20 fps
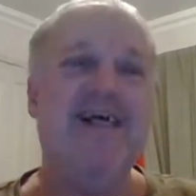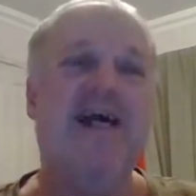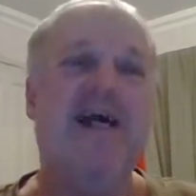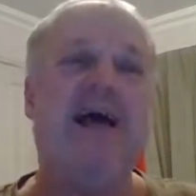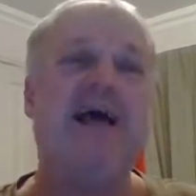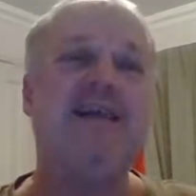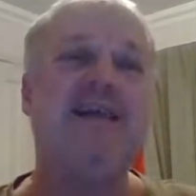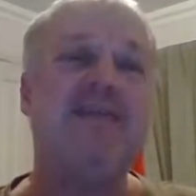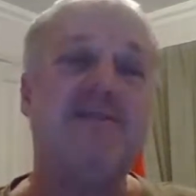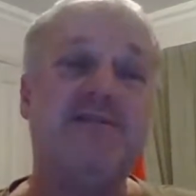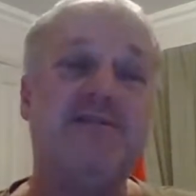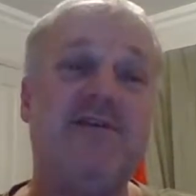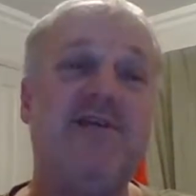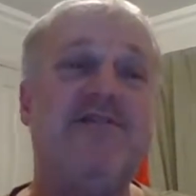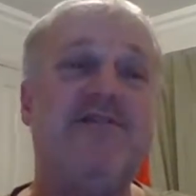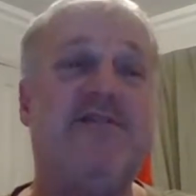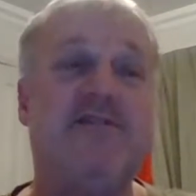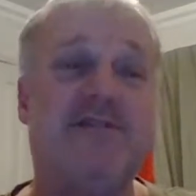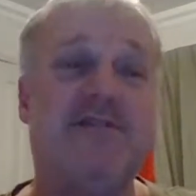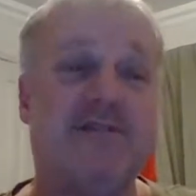They still have
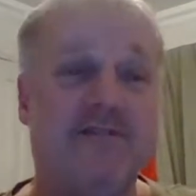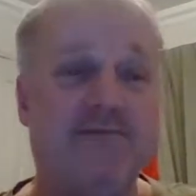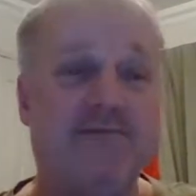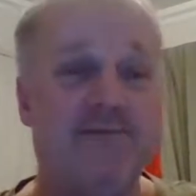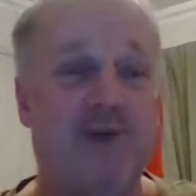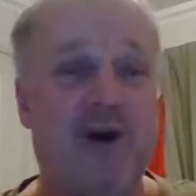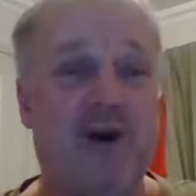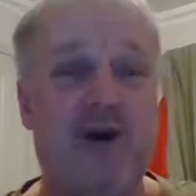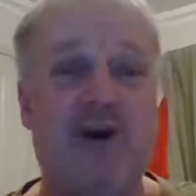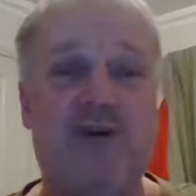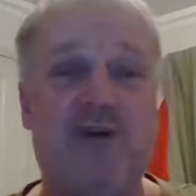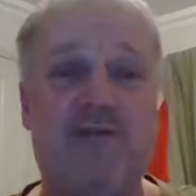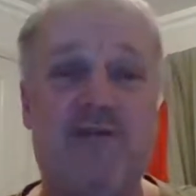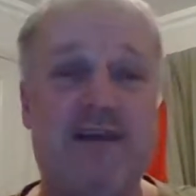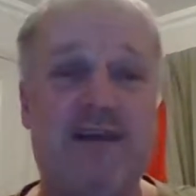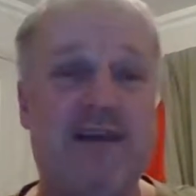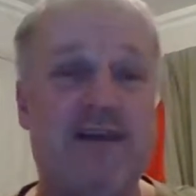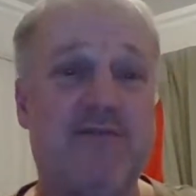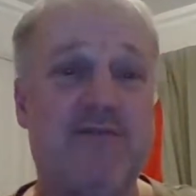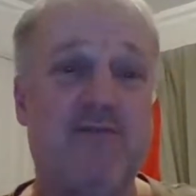a smile.
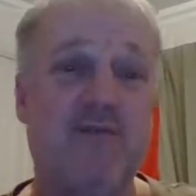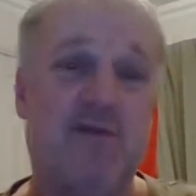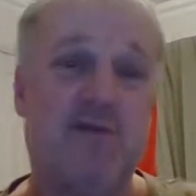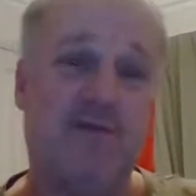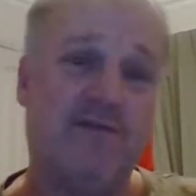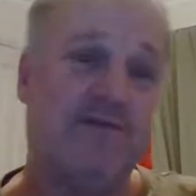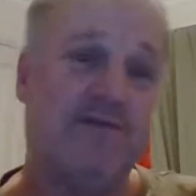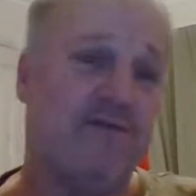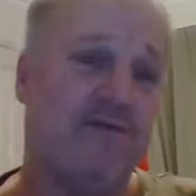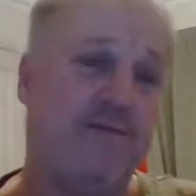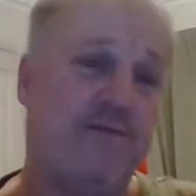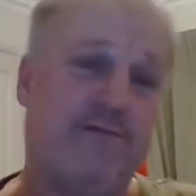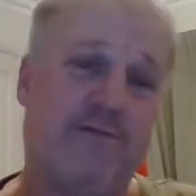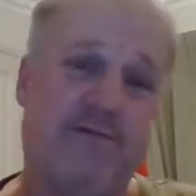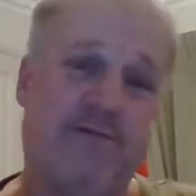They can walk through